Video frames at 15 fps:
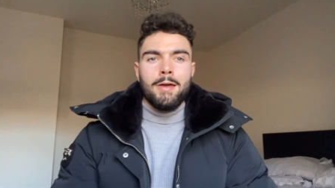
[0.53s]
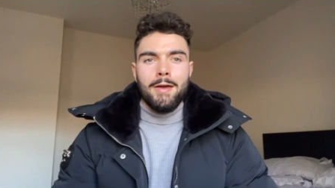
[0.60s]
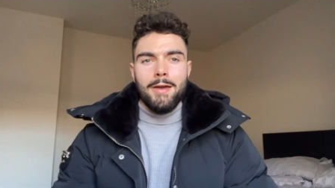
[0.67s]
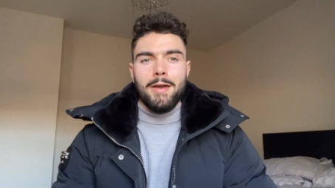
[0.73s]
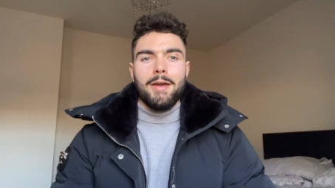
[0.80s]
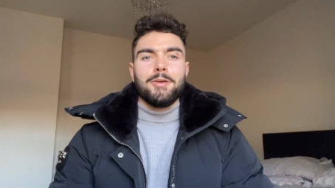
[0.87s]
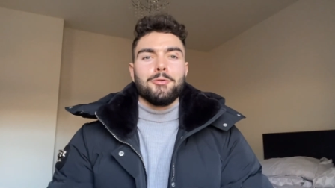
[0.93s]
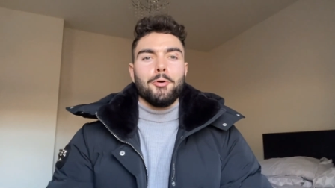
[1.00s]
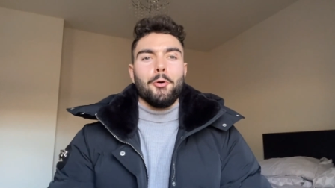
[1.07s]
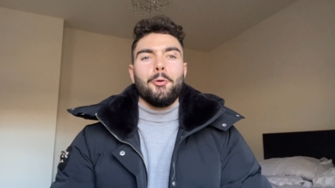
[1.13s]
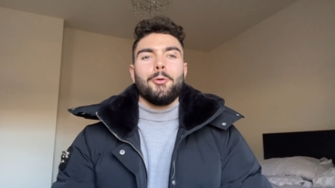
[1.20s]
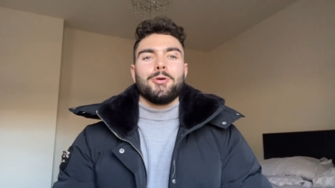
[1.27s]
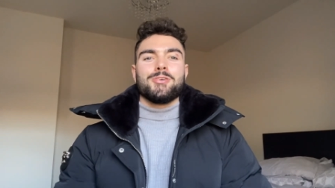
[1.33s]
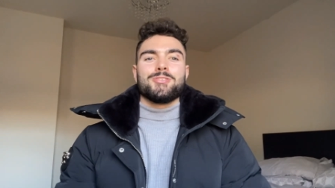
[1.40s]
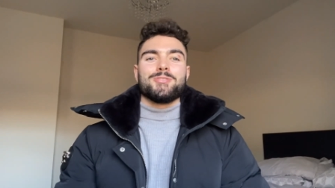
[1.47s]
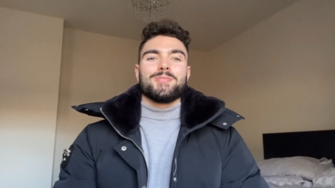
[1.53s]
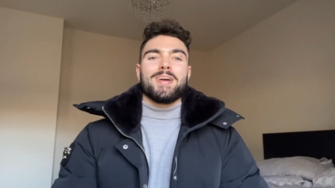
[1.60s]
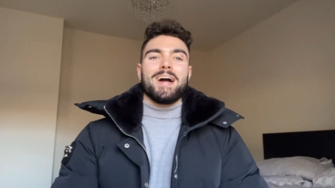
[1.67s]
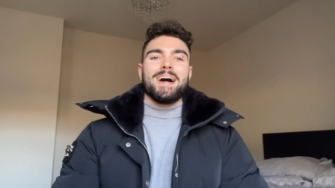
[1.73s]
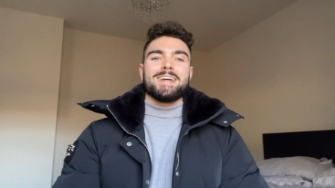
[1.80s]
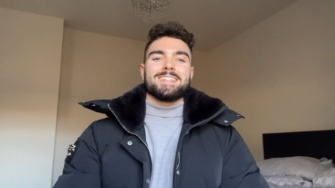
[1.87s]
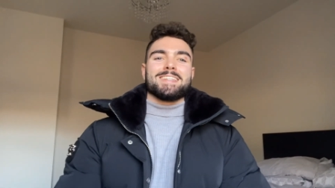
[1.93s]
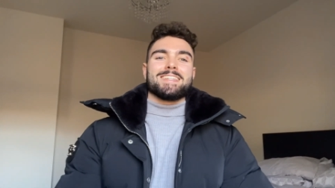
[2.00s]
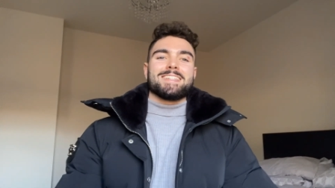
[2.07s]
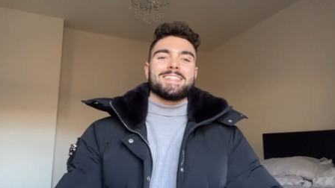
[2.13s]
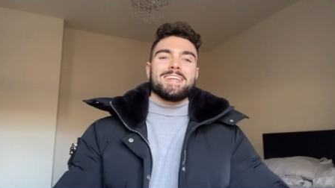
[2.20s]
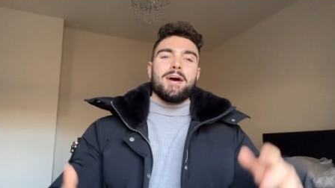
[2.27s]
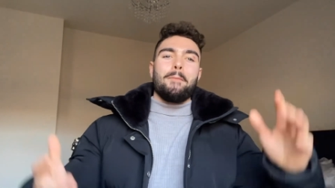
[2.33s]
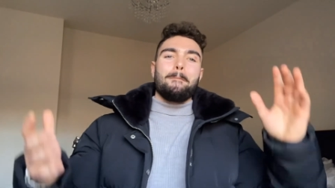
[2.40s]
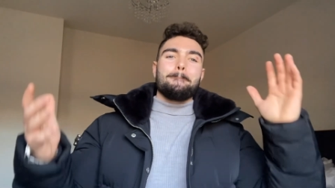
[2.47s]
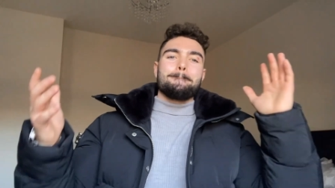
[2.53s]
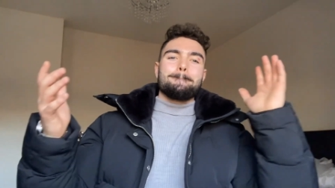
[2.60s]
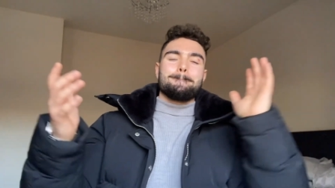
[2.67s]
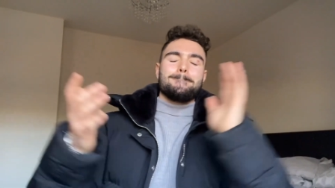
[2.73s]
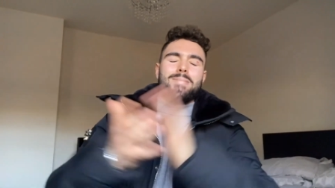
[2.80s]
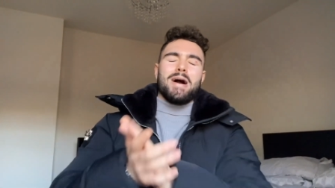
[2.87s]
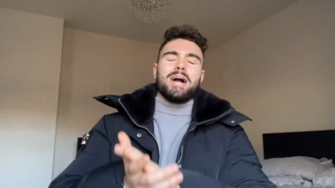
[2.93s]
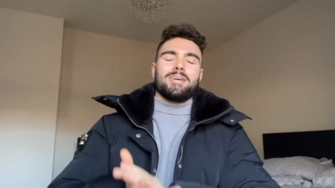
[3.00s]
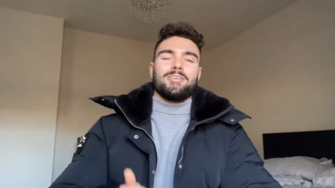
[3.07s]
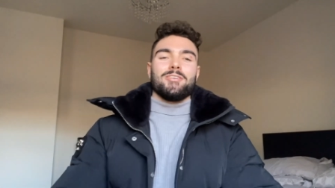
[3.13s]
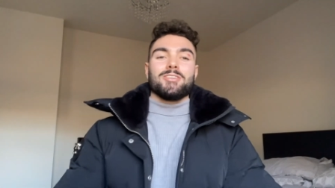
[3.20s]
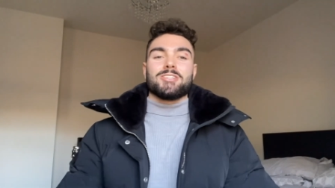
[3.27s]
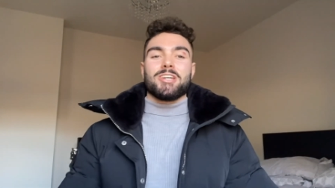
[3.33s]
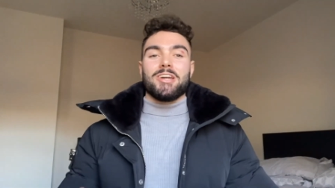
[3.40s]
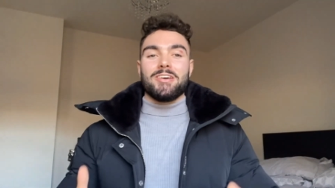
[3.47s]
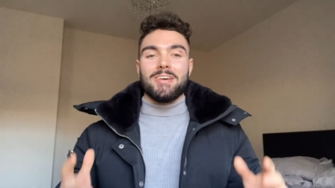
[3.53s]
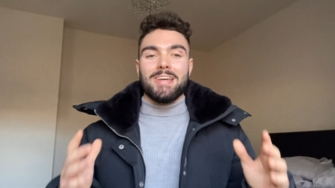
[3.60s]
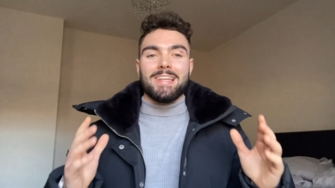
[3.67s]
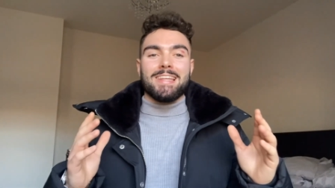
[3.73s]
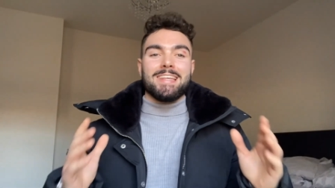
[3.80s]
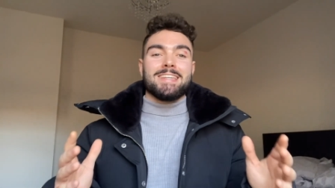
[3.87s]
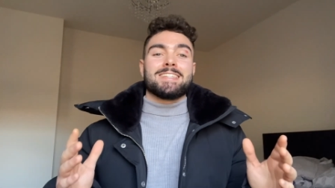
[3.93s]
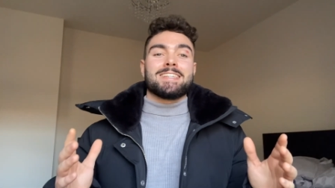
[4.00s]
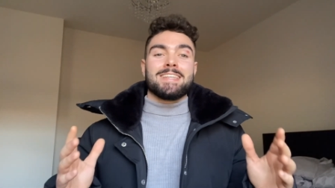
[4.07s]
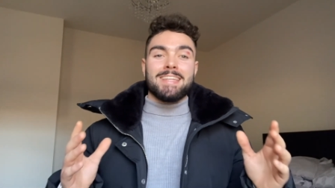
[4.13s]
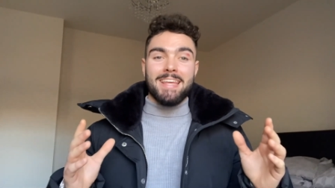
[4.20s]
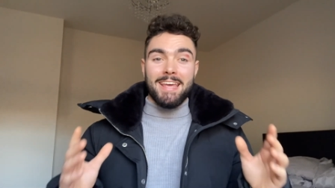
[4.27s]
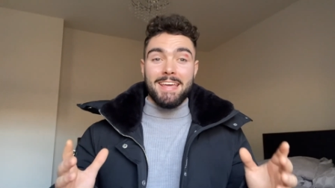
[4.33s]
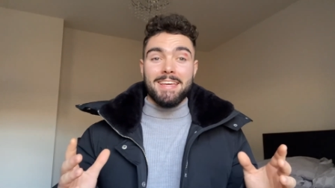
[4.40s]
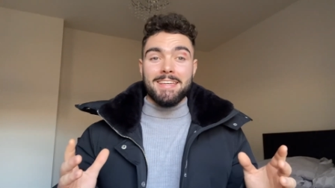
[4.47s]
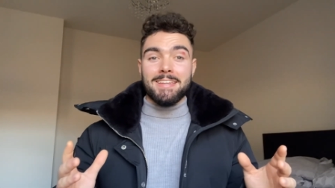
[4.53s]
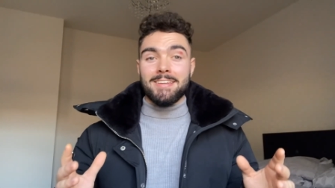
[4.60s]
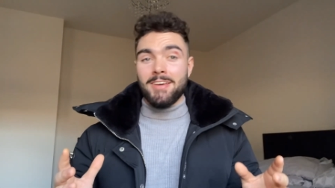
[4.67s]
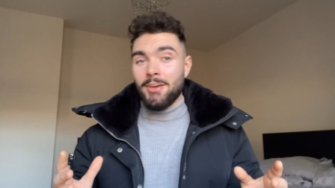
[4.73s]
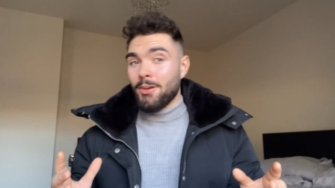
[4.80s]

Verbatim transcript: Hey yo, what is up guys, it's Sam, back on the channel here, listen, hey,